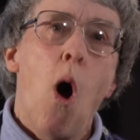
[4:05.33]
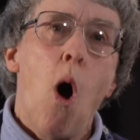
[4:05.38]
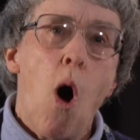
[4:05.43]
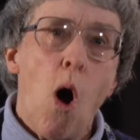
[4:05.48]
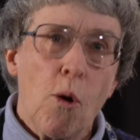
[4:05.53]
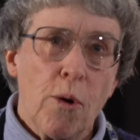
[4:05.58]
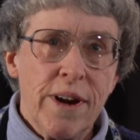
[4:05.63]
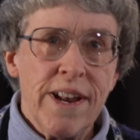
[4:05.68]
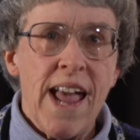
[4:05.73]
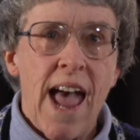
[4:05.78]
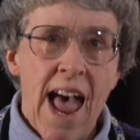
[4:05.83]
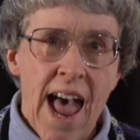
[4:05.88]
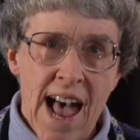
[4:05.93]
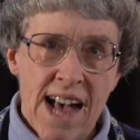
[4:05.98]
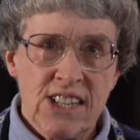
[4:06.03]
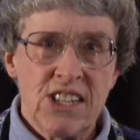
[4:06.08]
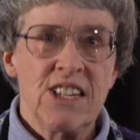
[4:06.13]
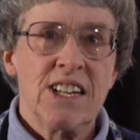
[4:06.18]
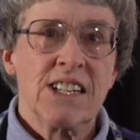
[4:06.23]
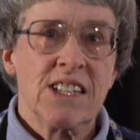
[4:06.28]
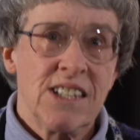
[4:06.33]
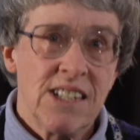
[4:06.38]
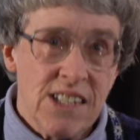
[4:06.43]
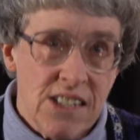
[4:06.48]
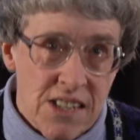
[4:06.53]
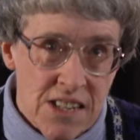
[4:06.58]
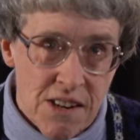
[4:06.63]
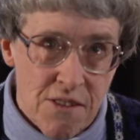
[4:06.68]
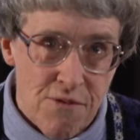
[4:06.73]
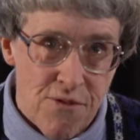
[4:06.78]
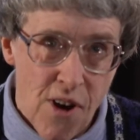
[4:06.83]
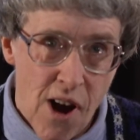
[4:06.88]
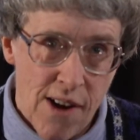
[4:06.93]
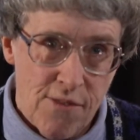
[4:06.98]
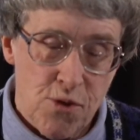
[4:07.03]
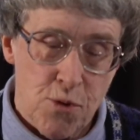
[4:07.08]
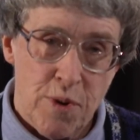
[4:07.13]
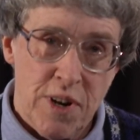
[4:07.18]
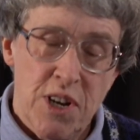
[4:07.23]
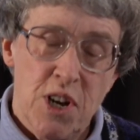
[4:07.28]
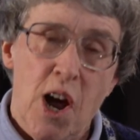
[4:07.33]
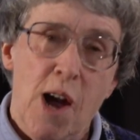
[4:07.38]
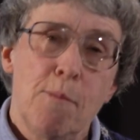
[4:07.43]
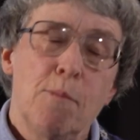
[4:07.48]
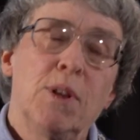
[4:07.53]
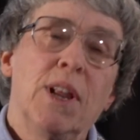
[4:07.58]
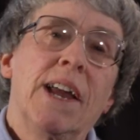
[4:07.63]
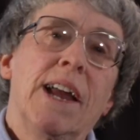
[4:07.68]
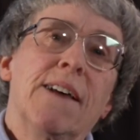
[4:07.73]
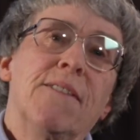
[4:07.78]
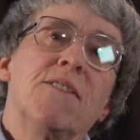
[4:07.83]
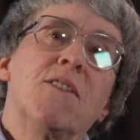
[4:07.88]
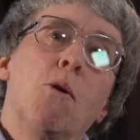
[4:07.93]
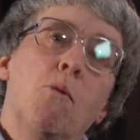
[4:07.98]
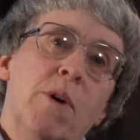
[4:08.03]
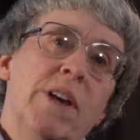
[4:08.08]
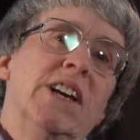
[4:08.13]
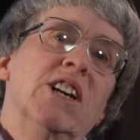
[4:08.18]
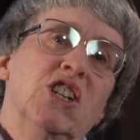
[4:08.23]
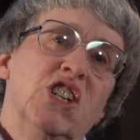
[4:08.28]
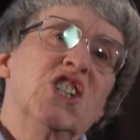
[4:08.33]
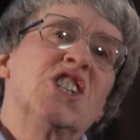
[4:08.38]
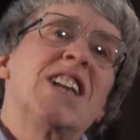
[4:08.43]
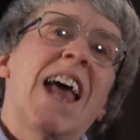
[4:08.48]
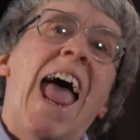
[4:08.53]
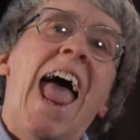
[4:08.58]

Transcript: already has an existing 529 plan that we can just